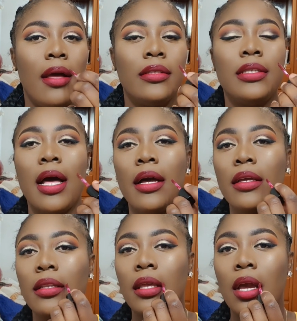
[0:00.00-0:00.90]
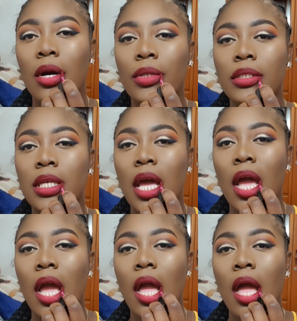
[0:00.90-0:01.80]
and darken the
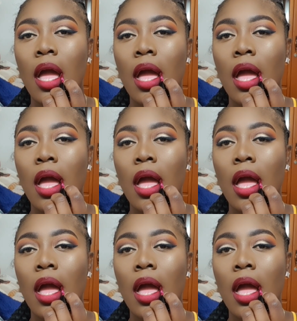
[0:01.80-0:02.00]
outside.